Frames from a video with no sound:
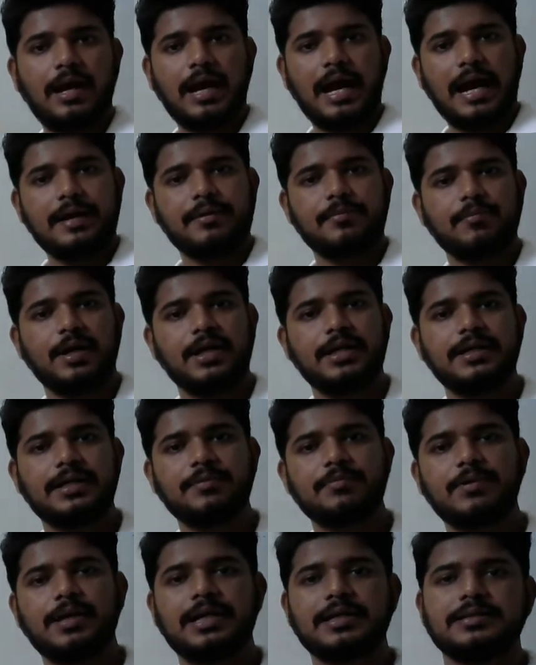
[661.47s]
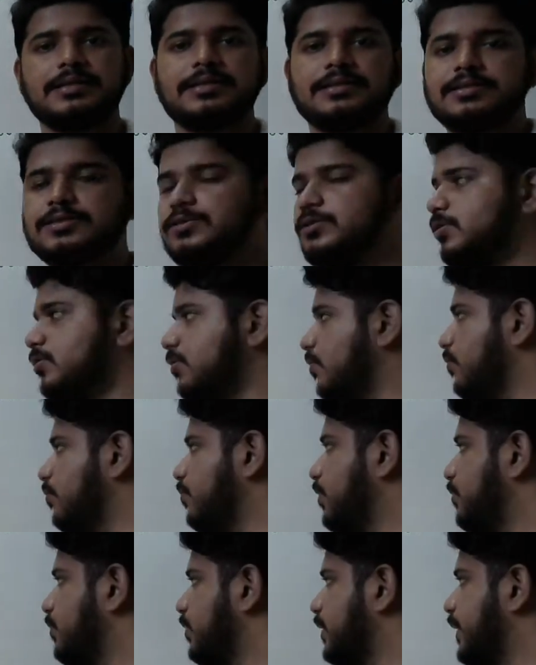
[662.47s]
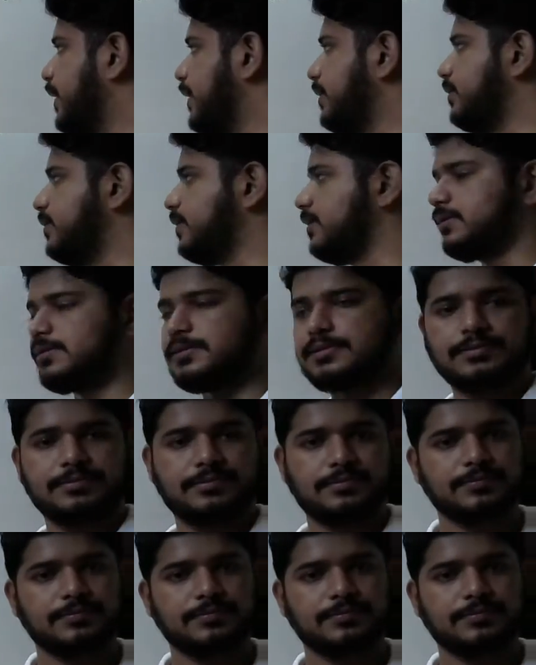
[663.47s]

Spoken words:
and multiply this, we will get this.